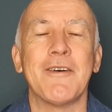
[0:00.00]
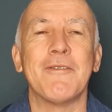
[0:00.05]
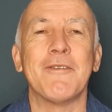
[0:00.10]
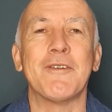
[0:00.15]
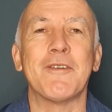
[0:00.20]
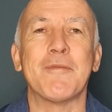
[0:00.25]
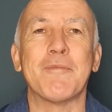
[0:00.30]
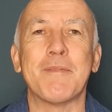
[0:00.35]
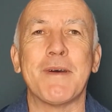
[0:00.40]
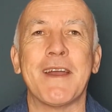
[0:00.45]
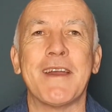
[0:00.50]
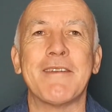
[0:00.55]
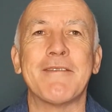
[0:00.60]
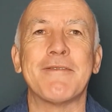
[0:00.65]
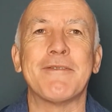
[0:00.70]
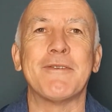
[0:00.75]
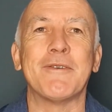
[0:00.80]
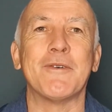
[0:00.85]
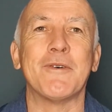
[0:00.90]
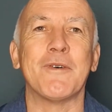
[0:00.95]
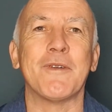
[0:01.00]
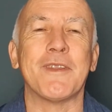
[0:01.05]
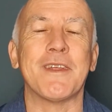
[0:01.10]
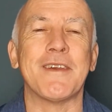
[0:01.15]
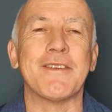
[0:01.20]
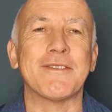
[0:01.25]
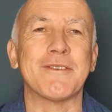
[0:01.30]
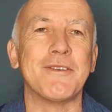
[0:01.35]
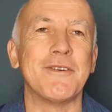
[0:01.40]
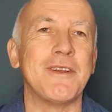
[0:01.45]
would have paid for
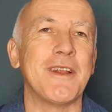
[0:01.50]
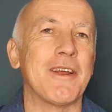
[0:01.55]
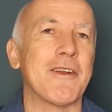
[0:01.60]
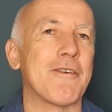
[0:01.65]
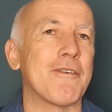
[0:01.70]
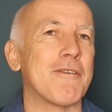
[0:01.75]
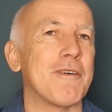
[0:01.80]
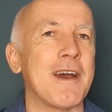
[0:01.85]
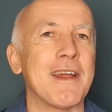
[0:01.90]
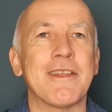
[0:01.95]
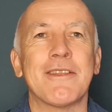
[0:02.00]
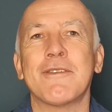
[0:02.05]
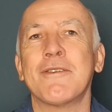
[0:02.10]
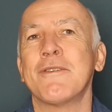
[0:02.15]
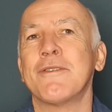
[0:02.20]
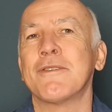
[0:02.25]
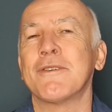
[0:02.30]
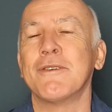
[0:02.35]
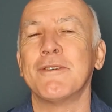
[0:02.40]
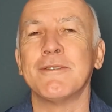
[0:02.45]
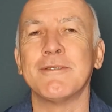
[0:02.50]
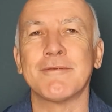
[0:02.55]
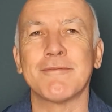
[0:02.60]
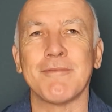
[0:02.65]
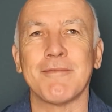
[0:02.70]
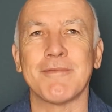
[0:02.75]
their schooling right through school.